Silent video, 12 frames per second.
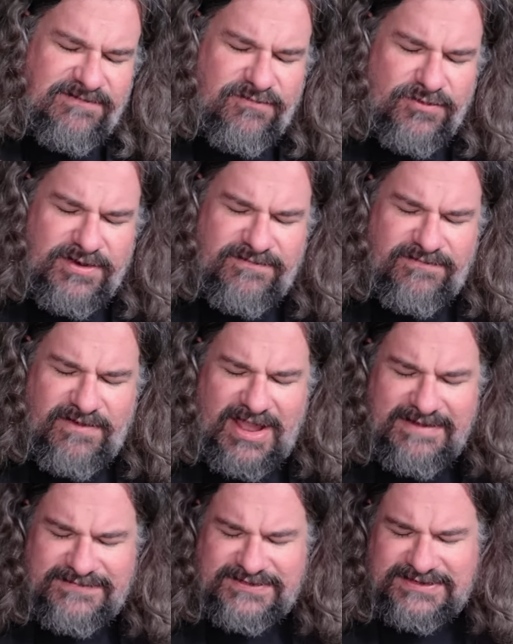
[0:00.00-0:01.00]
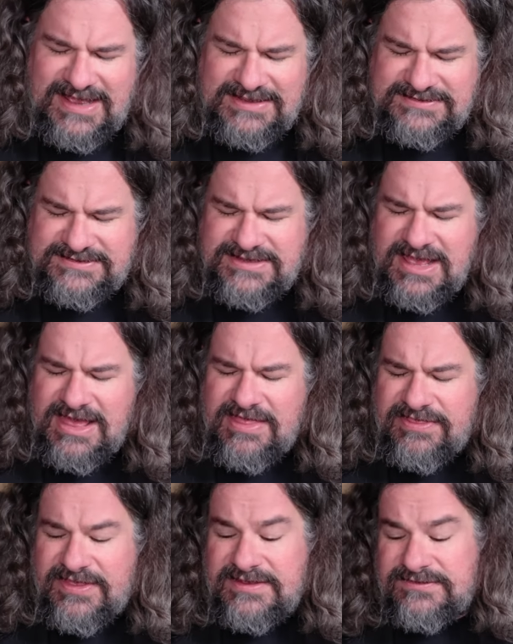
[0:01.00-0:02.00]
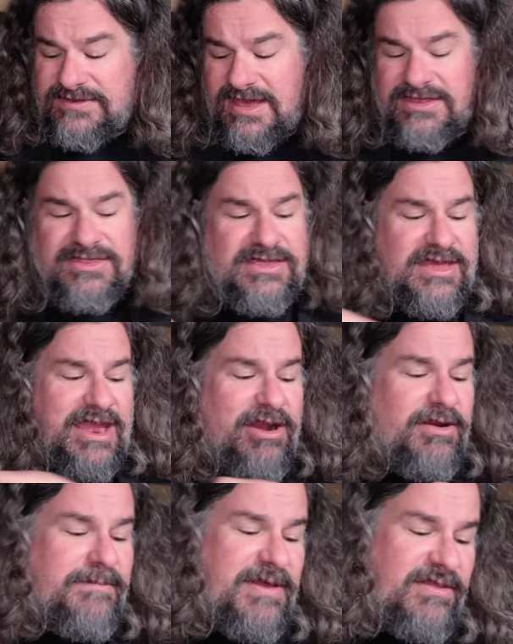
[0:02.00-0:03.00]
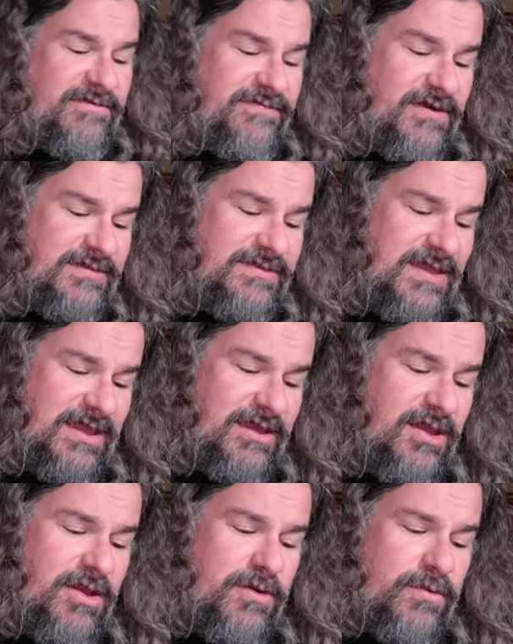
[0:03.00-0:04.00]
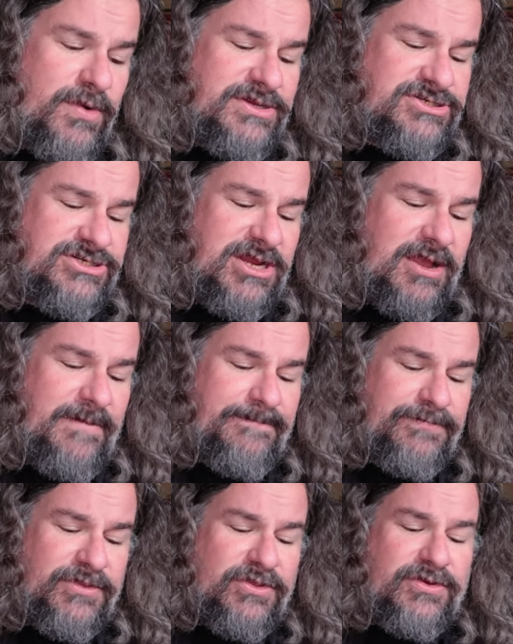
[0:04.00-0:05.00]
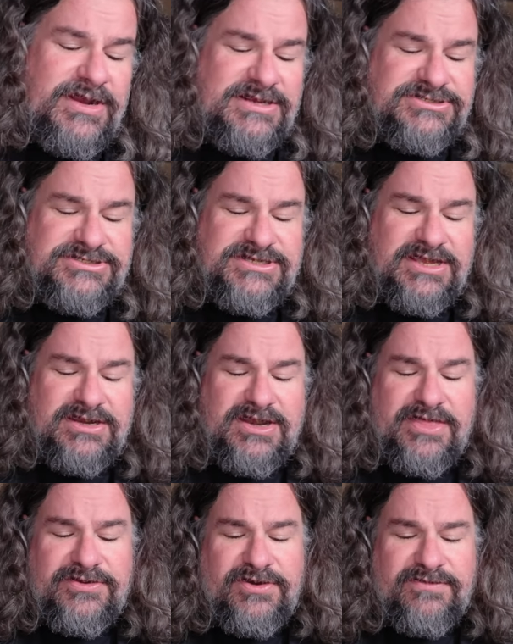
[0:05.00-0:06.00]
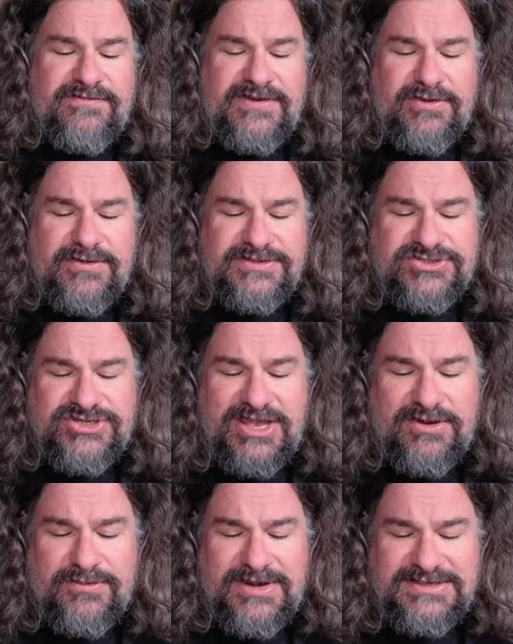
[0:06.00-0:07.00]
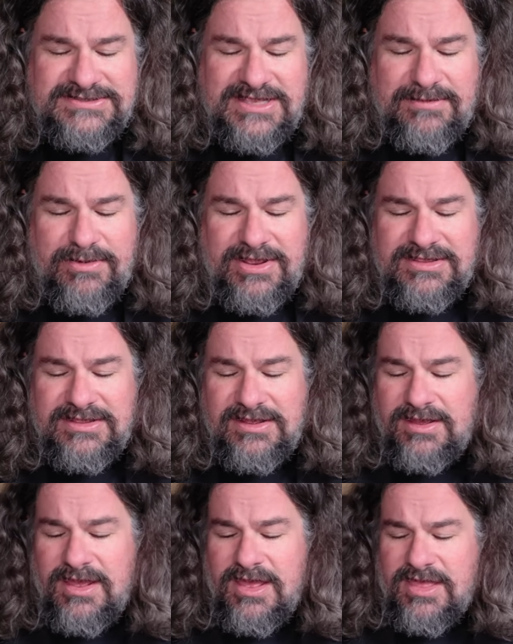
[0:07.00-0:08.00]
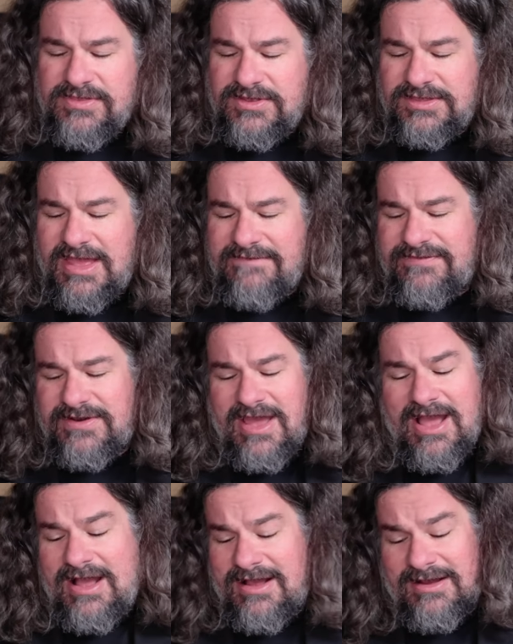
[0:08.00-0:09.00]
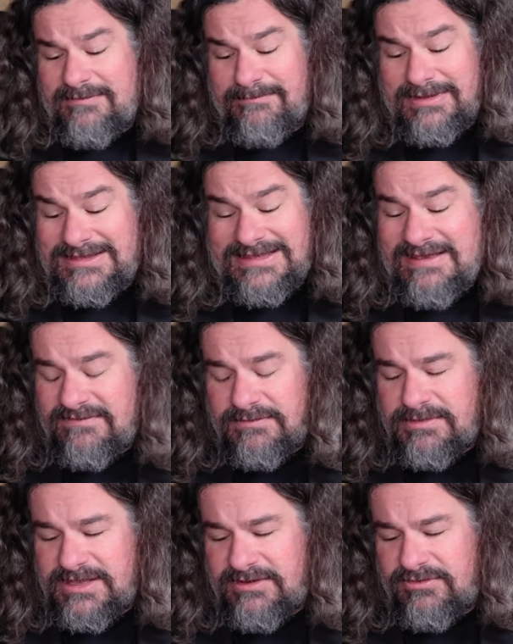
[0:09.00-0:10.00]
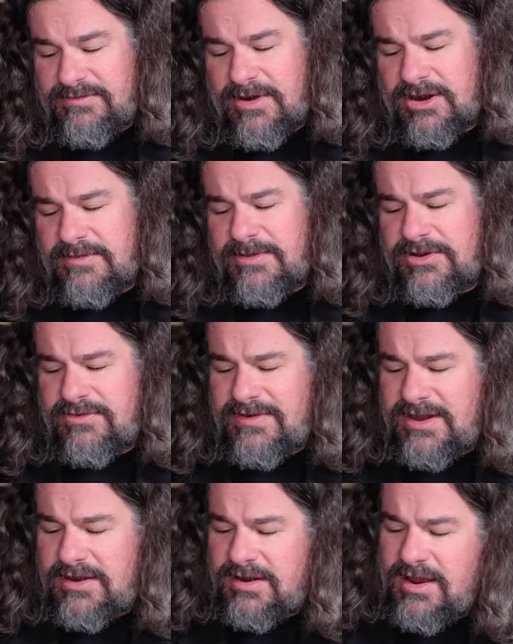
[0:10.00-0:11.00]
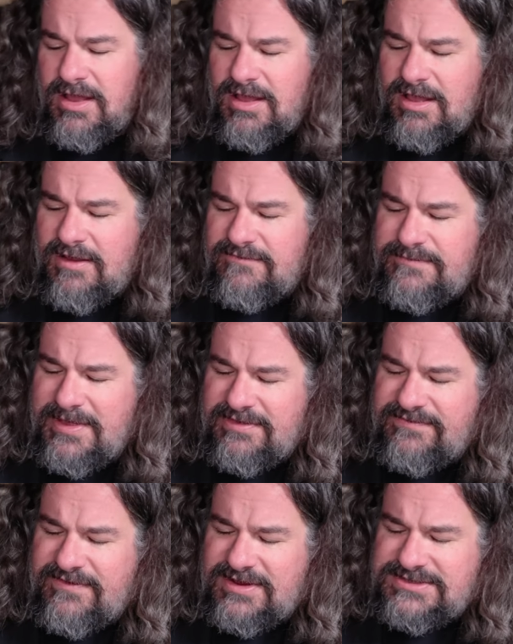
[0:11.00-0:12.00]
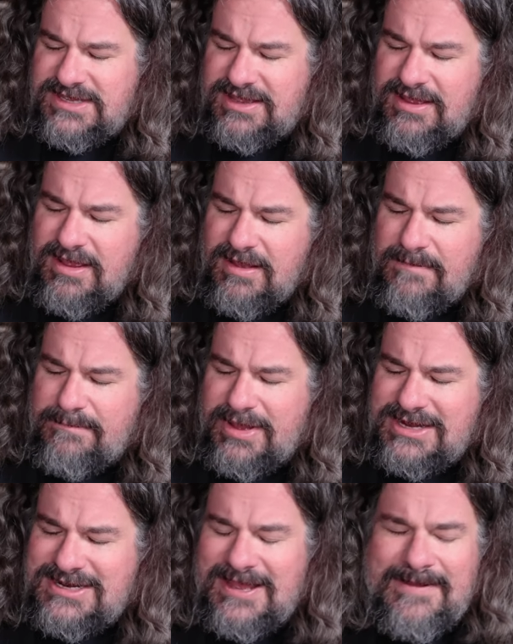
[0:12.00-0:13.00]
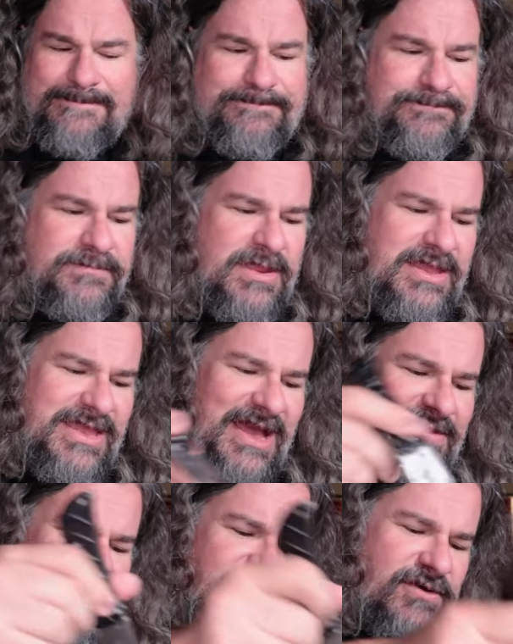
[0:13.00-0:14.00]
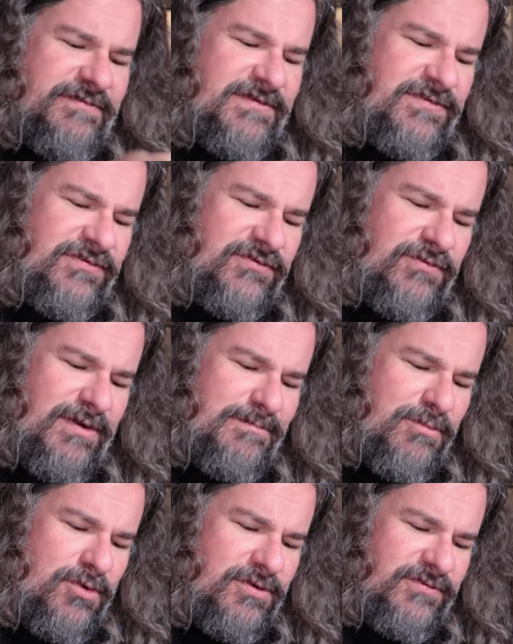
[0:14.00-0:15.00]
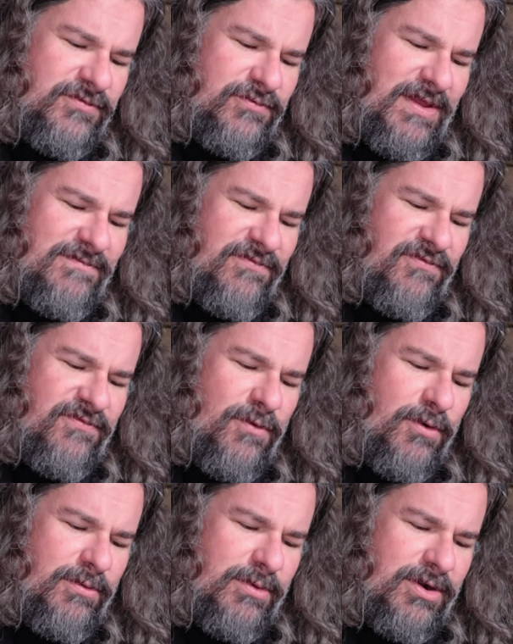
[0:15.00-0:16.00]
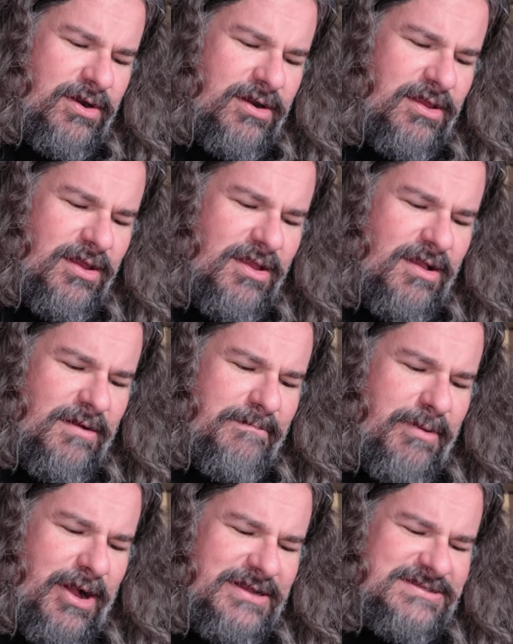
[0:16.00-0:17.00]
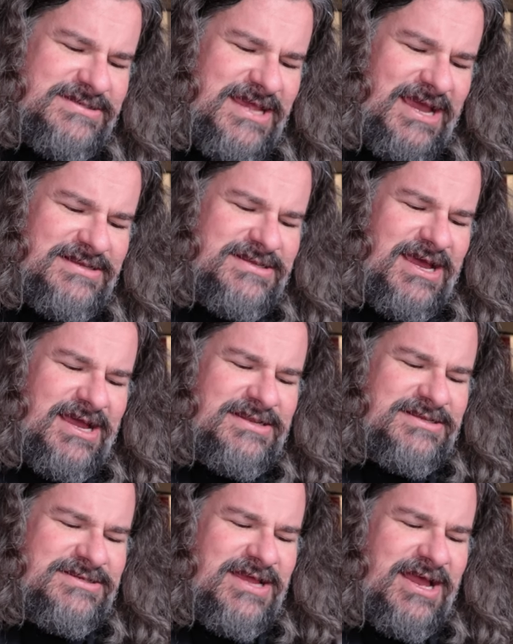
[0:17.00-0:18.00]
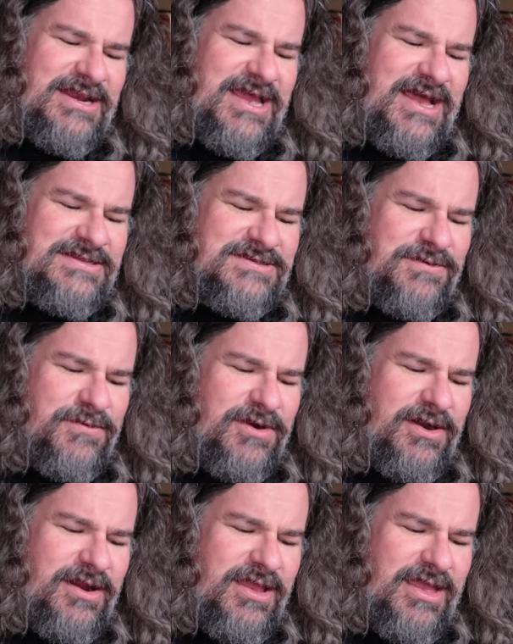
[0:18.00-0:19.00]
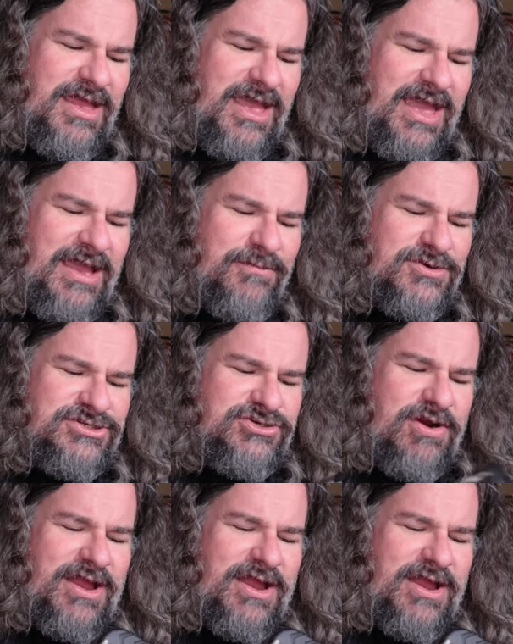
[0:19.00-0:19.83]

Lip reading: 45 sets, things like the Harry Belafonte, which you can actually see on another video on this channel when I celebrated the life and unbelievably remarkable career of Belafonte. But yeah, it's sort of a more straightforward box set design, as it were. And we're just